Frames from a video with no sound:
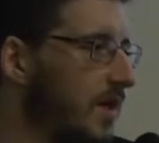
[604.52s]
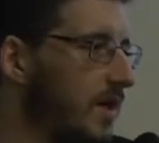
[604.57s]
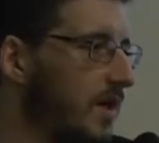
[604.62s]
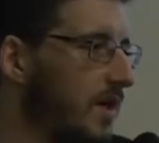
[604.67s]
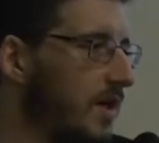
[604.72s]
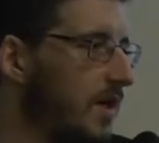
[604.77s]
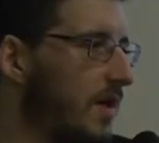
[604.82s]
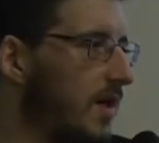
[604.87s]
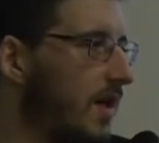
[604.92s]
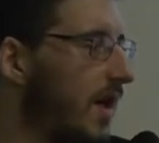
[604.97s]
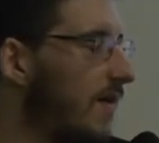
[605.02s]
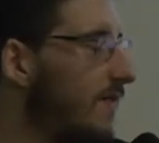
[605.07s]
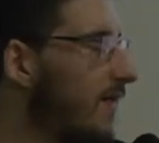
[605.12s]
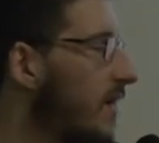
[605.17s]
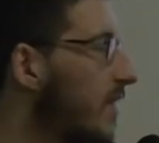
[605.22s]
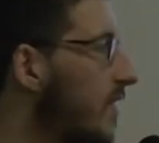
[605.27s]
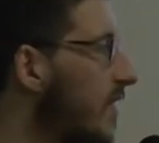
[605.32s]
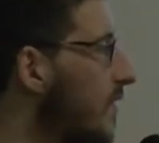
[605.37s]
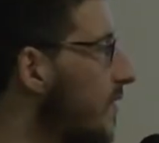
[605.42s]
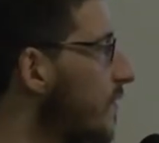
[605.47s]
have a
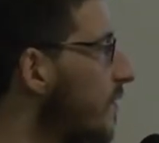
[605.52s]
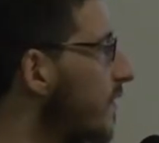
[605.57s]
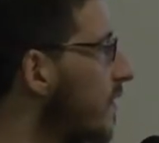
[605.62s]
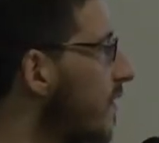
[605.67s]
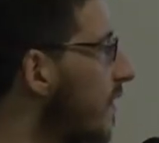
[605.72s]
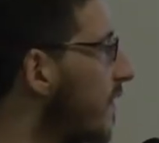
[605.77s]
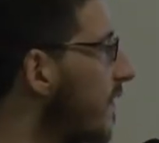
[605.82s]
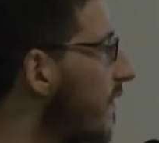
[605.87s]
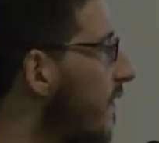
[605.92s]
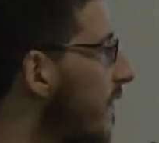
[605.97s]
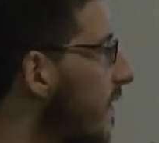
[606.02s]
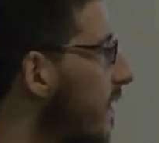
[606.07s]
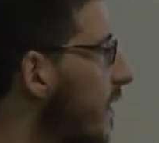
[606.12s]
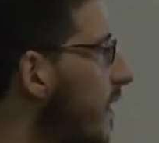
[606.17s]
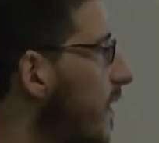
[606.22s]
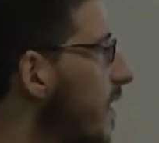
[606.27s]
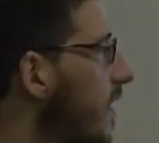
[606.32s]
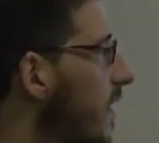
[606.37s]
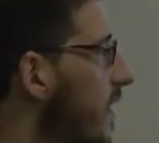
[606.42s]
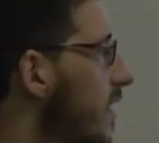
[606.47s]
crew
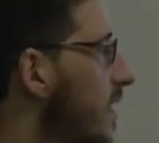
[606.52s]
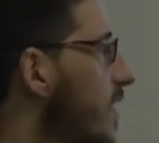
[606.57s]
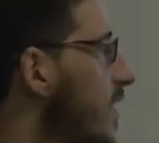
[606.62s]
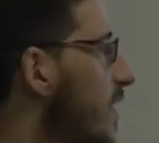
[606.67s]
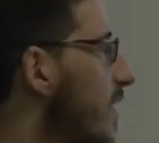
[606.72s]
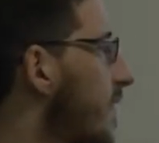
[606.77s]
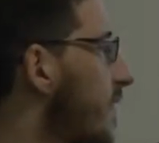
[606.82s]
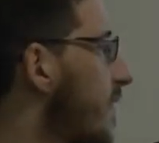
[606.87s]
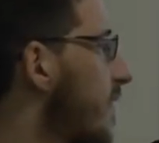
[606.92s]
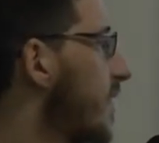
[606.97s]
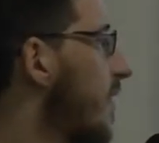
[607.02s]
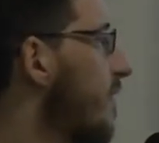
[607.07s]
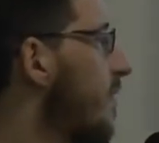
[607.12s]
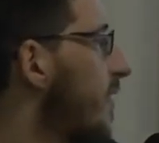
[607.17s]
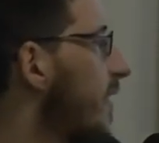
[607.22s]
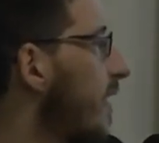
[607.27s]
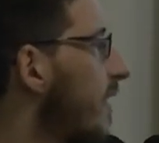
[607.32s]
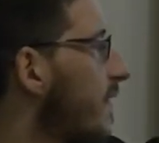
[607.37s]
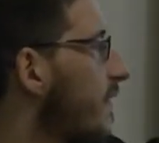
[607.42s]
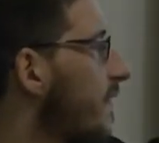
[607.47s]
of here, for
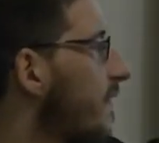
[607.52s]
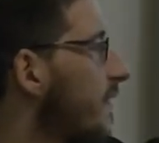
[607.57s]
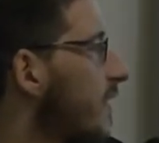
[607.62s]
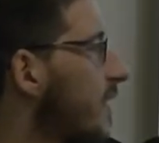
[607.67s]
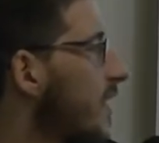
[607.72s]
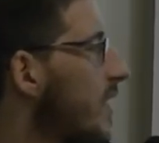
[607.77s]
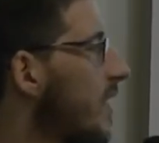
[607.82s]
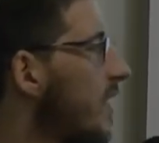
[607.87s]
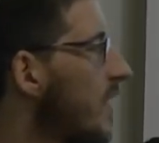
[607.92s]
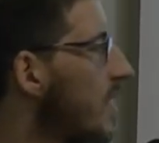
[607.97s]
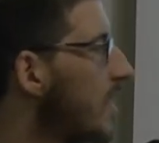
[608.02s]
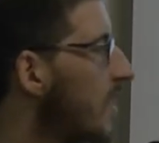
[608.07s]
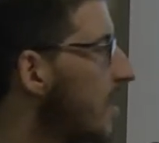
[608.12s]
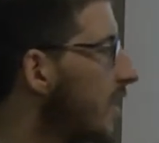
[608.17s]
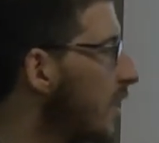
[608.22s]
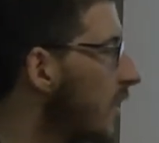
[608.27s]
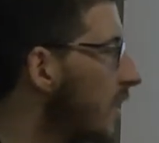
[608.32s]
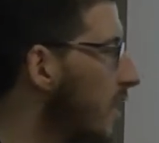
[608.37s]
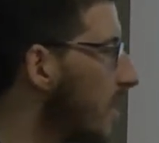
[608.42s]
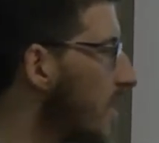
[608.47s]
example, like 3
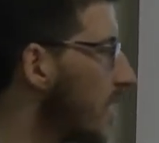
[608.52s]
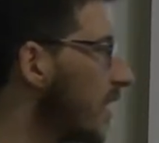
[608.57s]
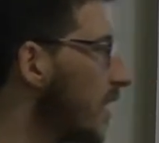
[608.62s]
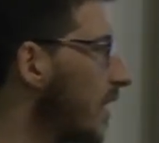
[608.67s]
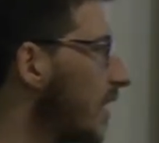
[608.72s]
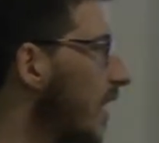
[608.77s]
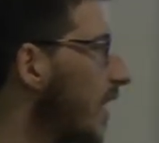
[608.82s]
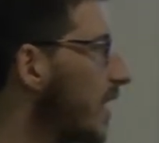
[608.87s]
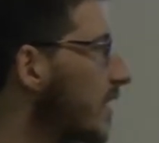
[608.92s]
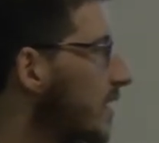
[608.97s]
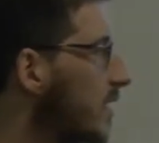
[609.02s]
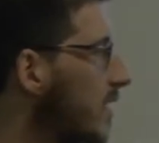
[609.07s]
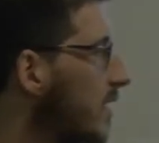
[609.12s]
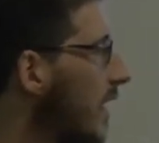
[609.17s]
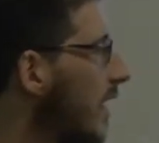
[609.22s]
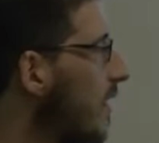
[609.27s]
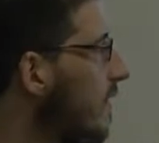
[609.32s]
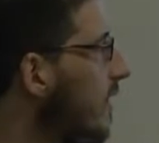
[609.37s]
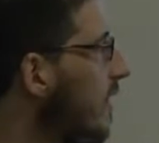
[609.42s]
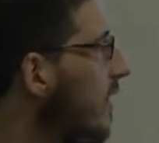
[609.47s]

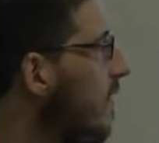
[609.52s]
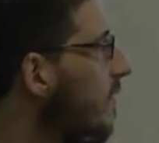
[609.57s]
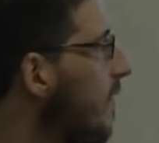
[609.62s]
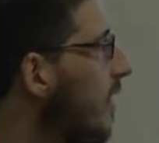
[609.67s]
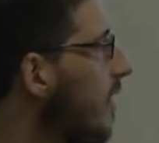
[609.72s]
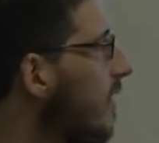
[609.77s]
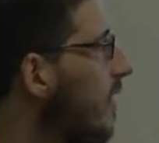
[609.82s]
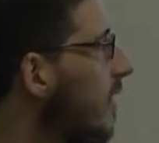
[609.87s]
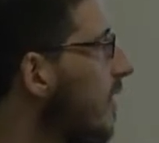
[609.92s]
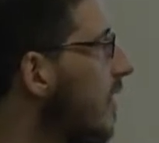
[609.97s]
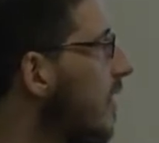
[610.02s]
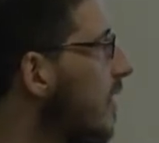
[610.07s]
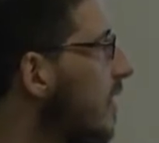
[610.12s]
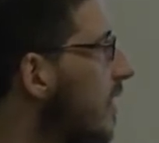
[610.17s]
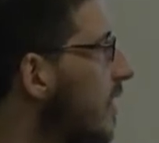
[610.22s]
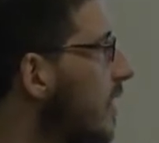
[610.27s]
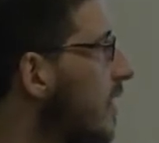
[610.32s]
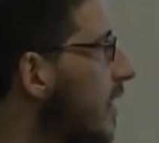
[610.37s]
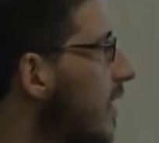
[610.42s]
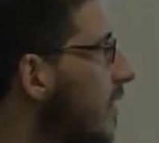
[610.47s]
astronauts, but
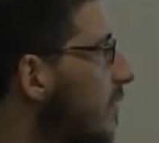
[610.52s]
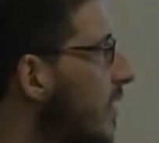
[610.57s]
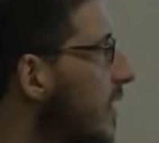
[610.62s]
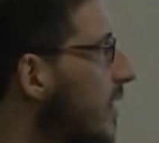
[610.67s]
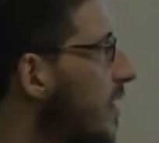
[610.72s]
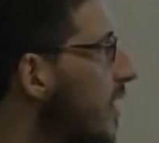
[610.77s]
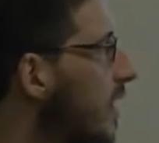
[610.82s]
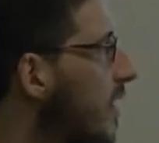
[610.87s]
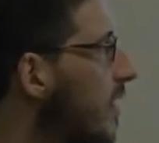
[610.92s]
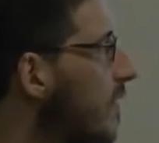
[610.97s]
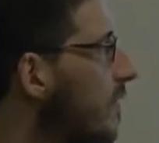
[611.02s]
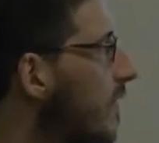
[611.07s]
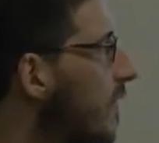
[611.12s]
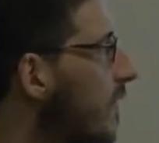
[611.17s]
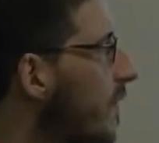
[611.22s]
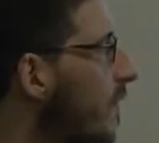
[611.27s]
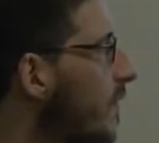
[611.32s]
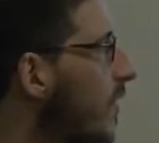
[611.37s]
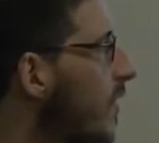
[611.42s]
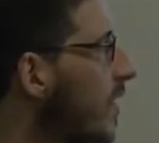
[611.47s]
it can be extended
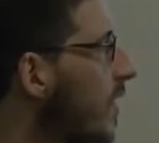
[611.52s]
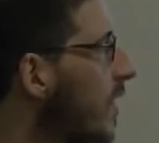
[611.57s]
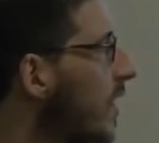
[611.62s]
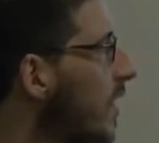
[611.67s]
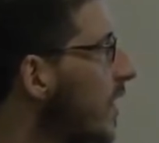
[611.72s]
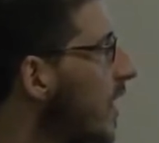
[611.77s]
with more.